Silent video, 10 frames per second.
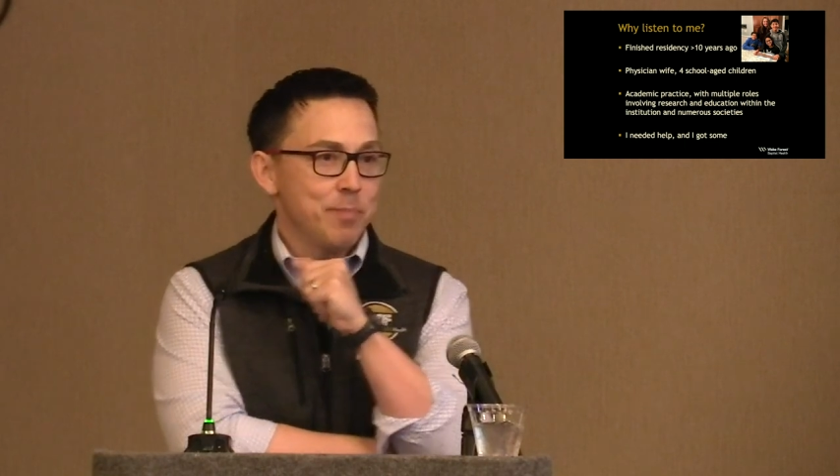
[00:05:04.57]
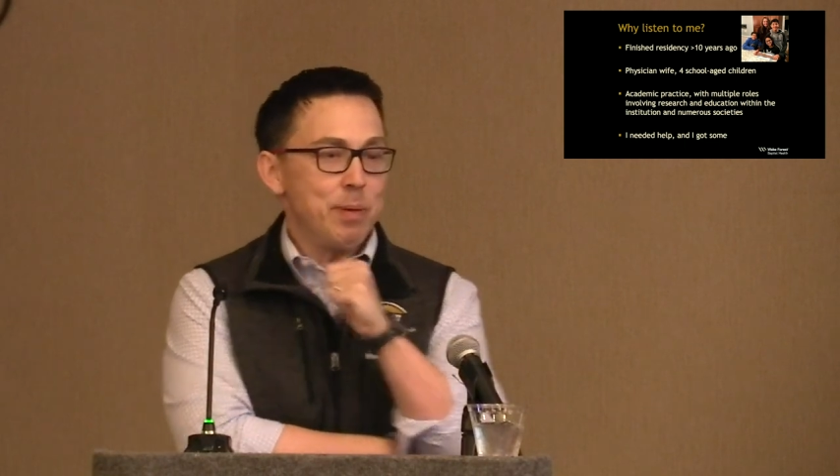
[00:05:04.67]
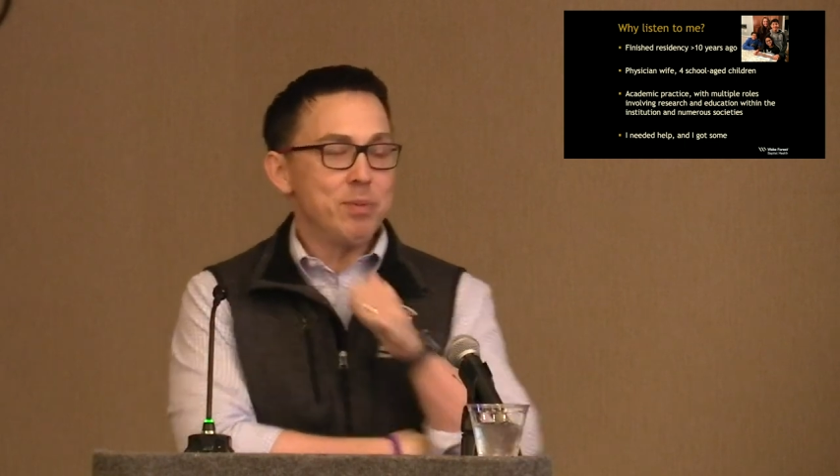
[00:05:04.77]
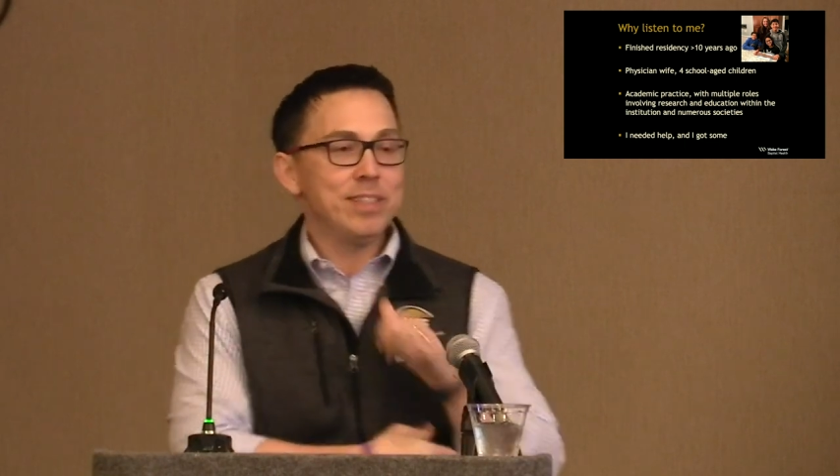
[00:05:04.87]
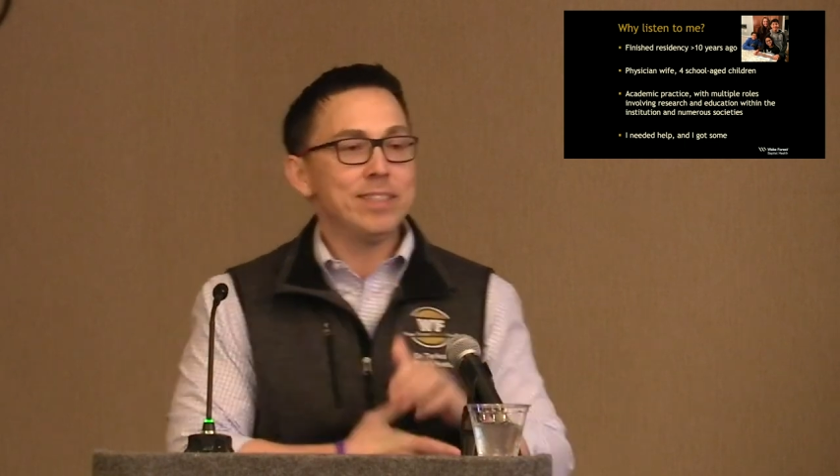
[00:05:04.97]
So
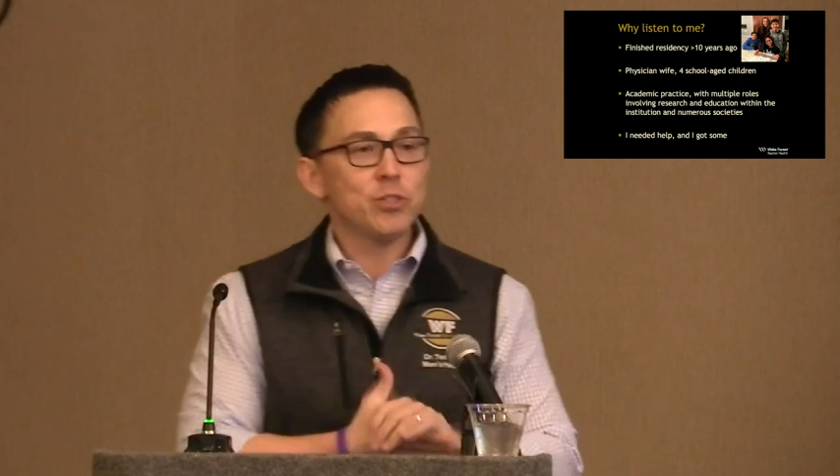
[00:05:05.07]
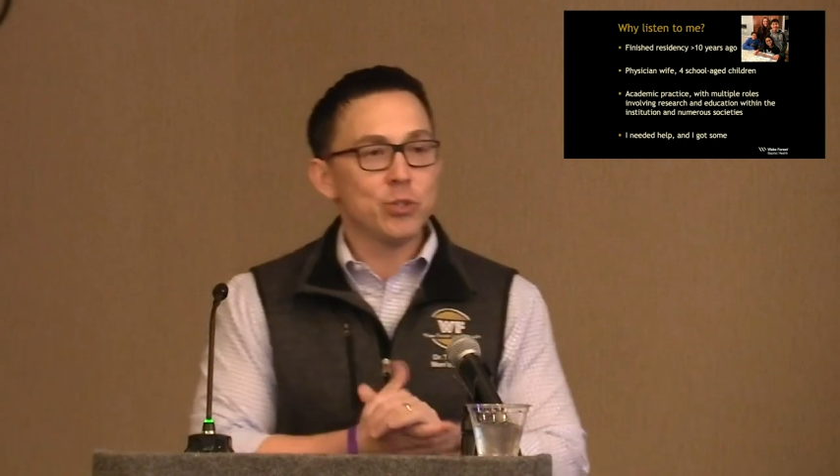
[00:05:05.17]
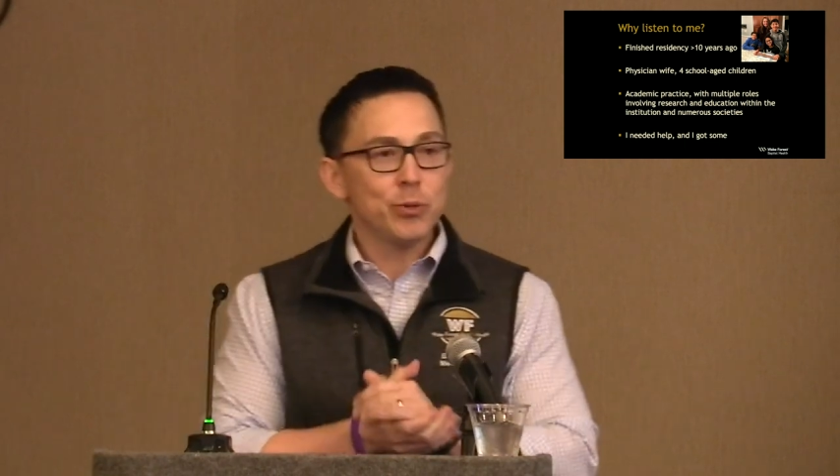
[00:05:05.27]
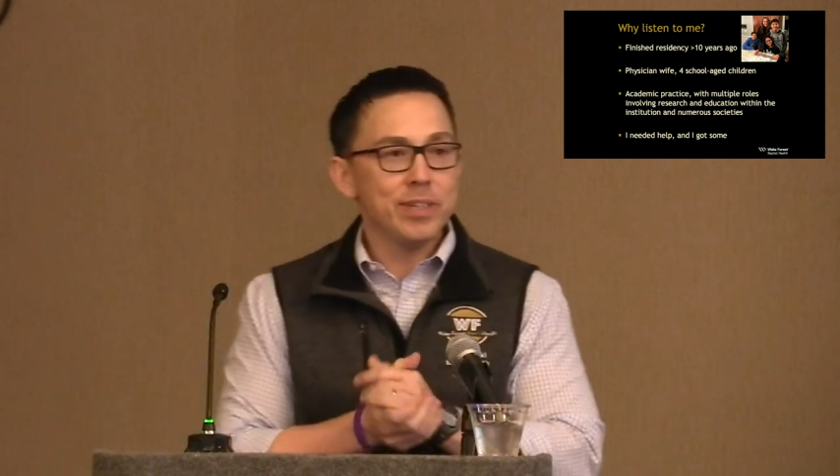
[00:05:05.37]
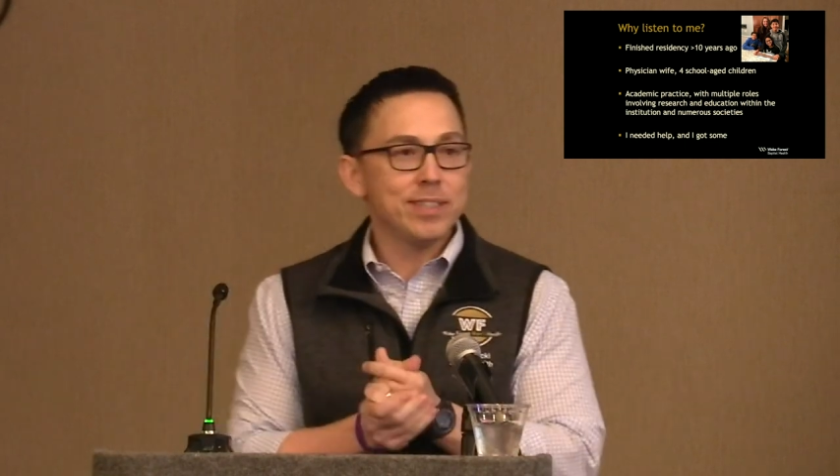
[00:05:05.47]
people like to hear
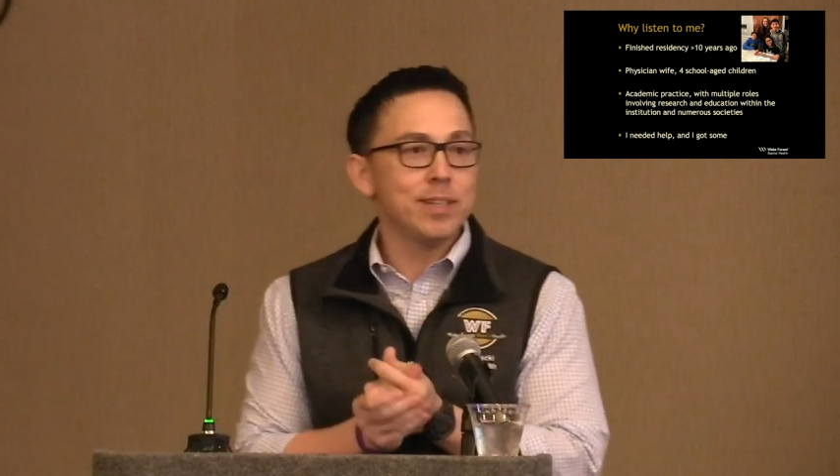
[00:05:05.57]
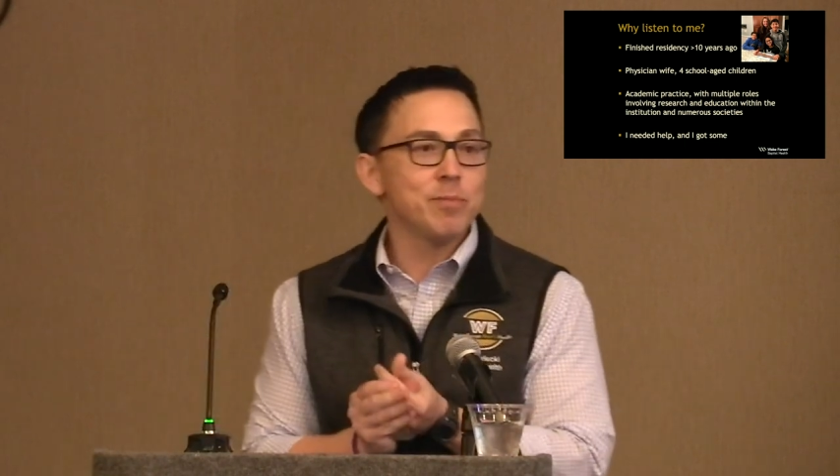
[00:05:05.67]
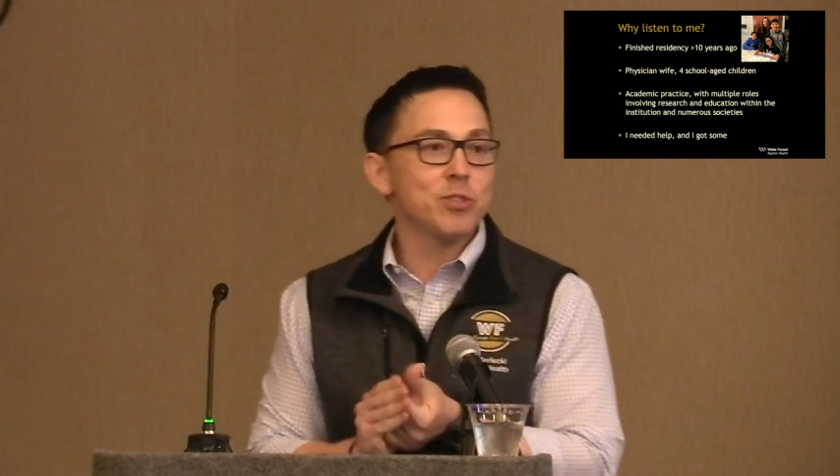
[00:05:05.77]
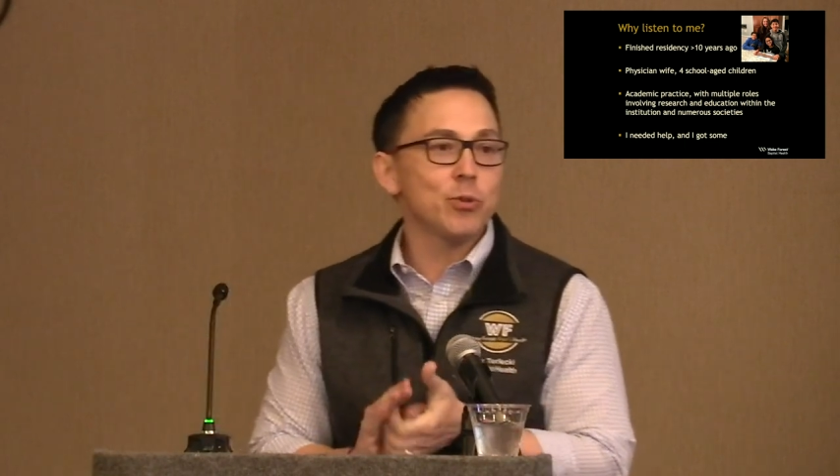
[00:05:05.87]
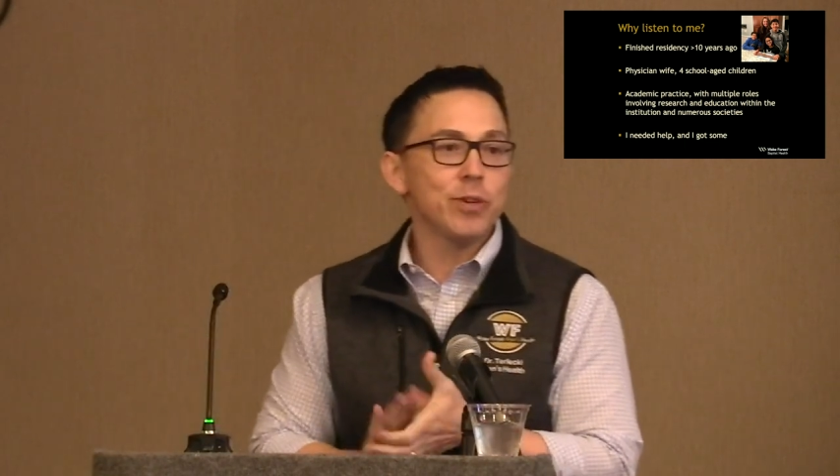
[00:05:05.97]
stories.
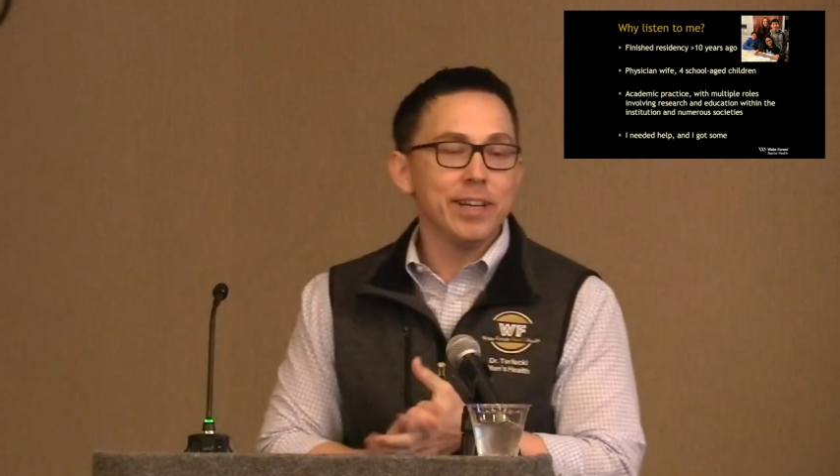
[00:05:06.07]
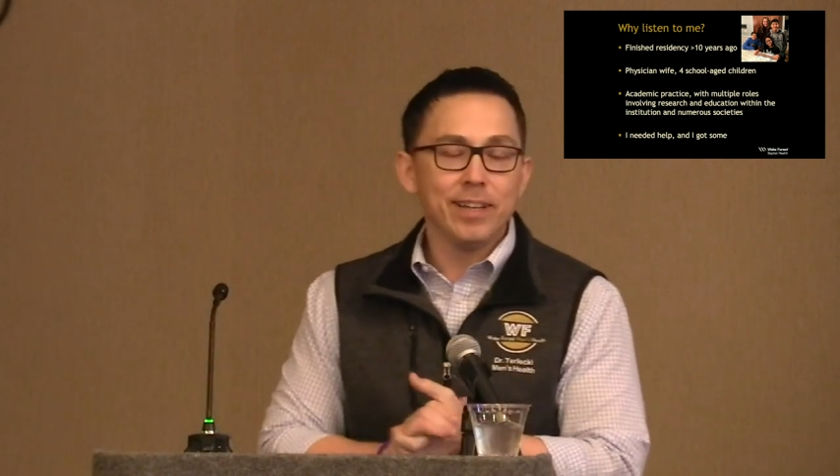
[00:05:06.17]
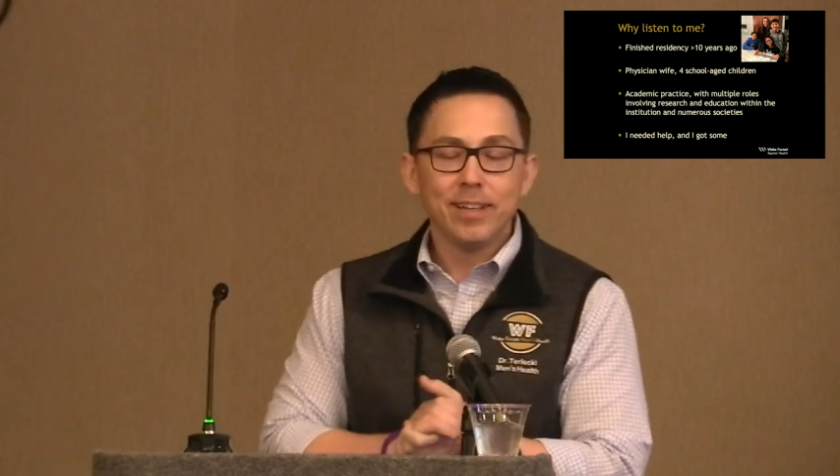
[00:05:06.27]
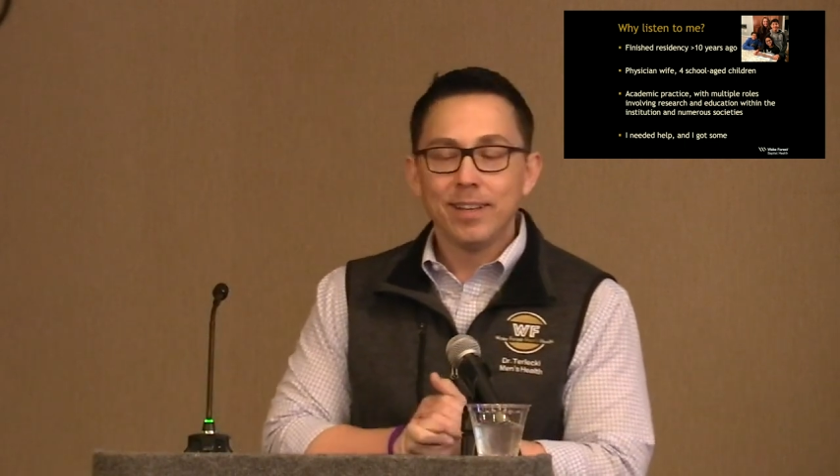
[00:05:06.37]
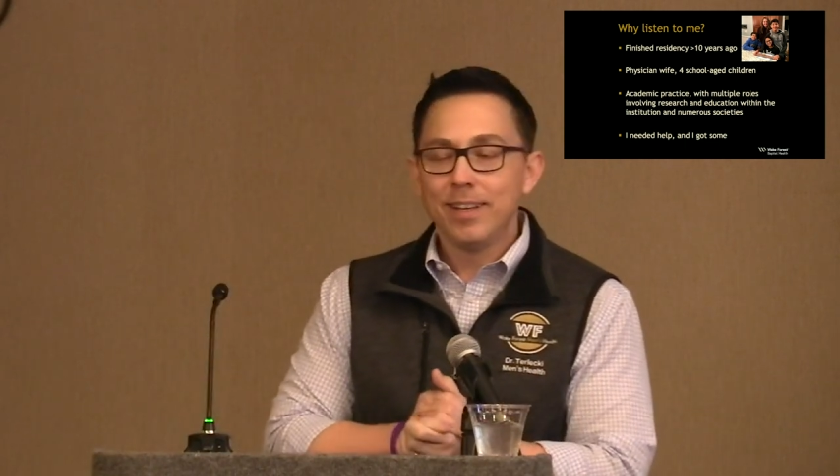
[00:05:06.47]
Tell them a story.